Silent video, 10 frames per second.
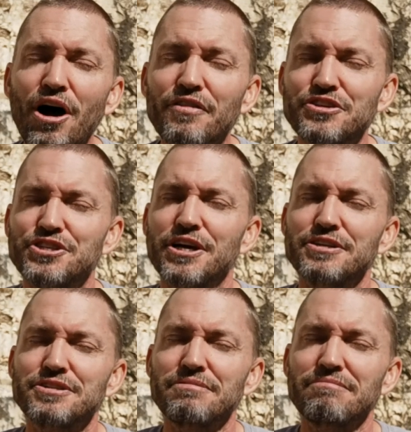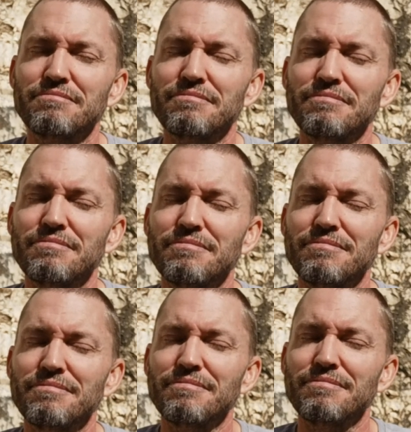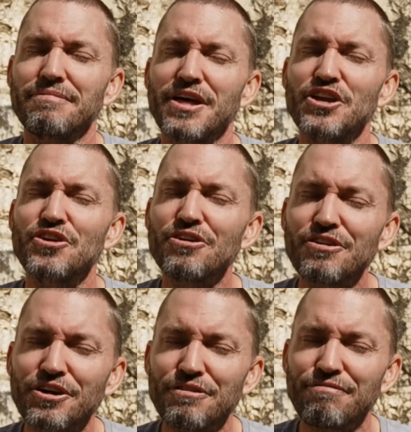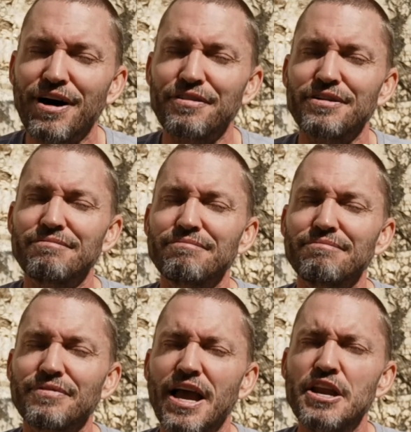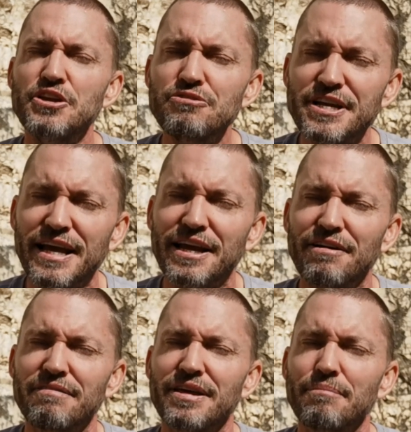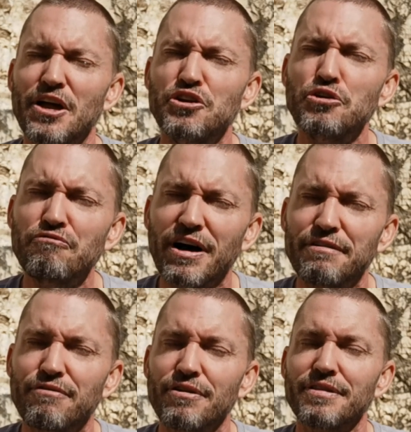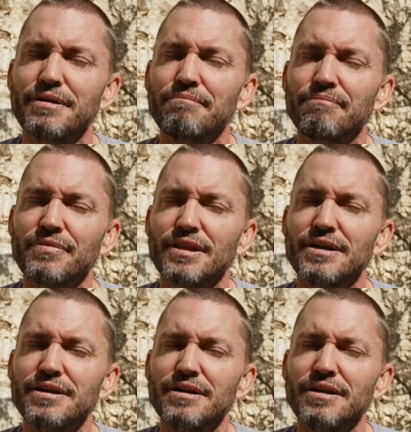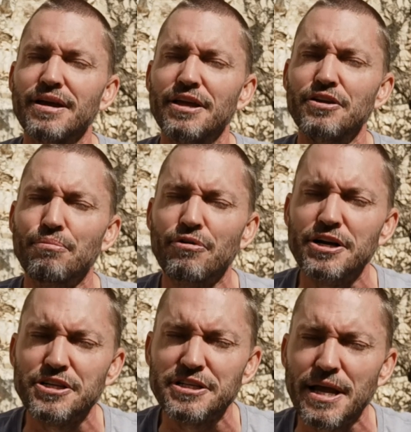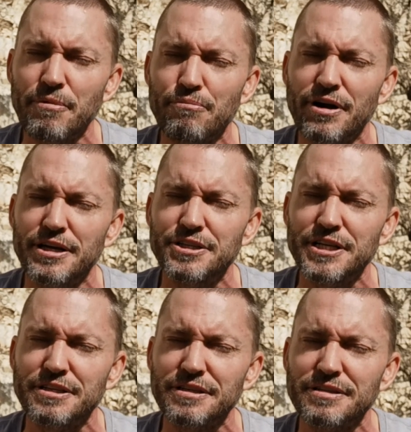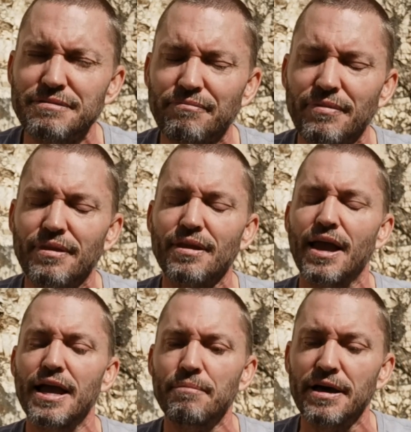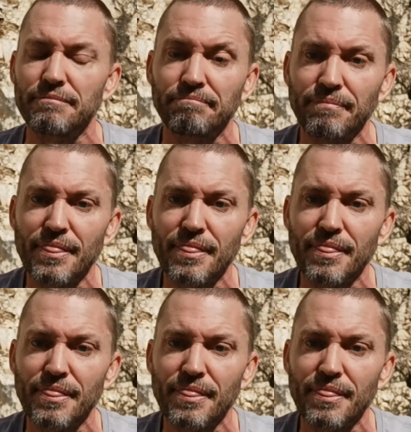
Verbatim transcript: are the judge, that you're the good Father, and you take care of them and you fight for them. In your precious name we pray, Jesus. Amen.